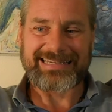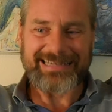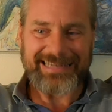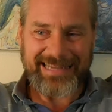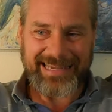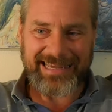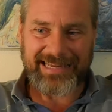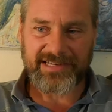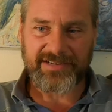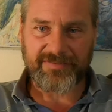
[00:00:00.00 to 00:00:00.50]

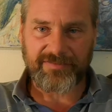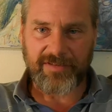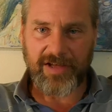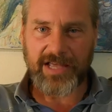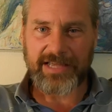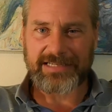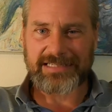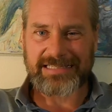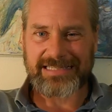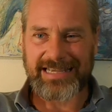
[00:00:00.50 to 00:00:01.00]
he
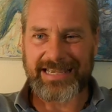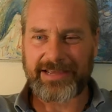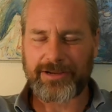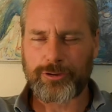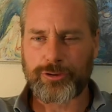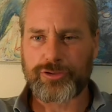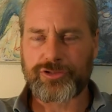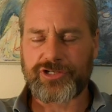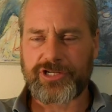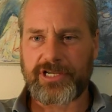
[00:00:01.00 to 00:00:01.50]
defines
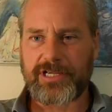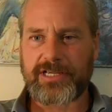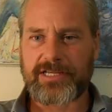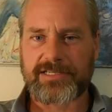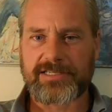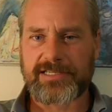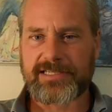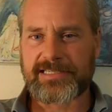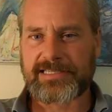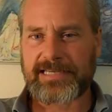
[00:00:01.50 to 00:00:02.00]
energy
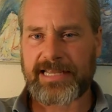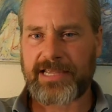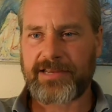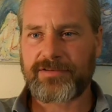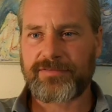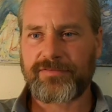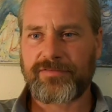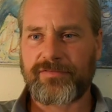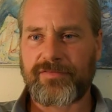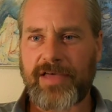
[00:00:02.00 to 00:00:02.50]
as a state
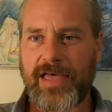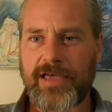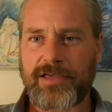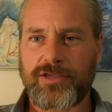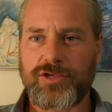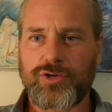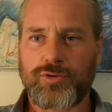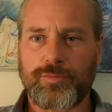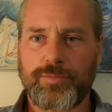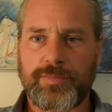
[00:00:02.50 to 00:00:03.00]
of
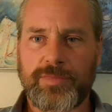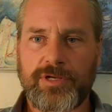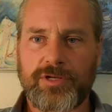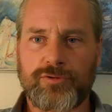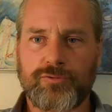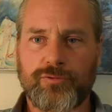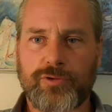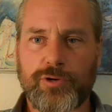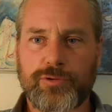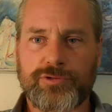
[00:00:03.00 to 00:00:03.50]
vacuum
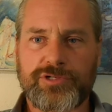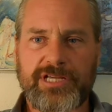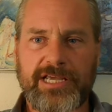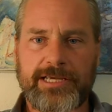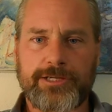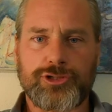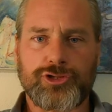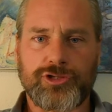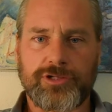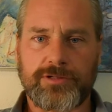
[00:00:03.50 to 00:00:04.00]
in
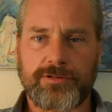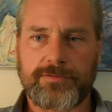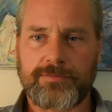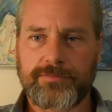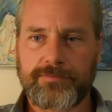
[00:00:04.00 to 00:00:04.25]
rotation.